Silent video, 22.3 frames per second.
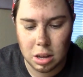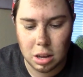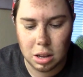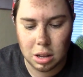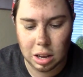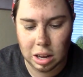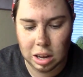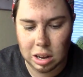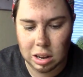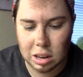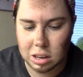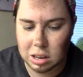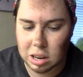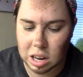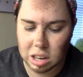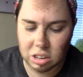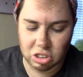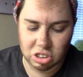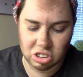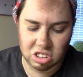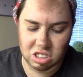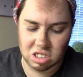And I
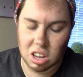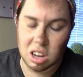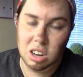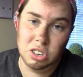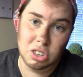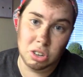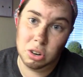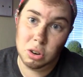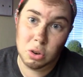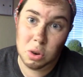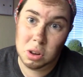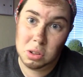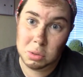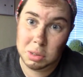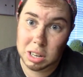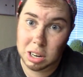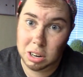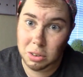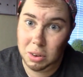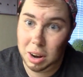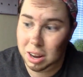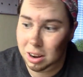just thought turquoise would
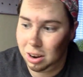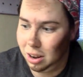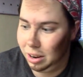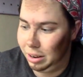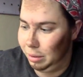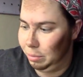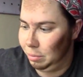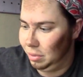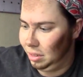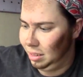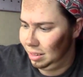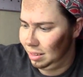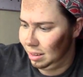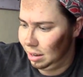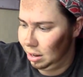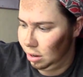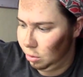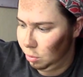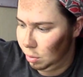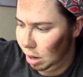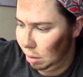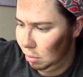look great on him.
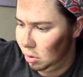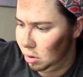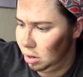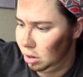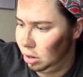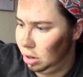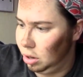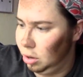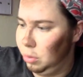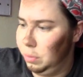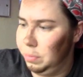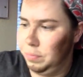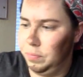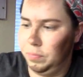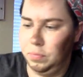So what I'm going to do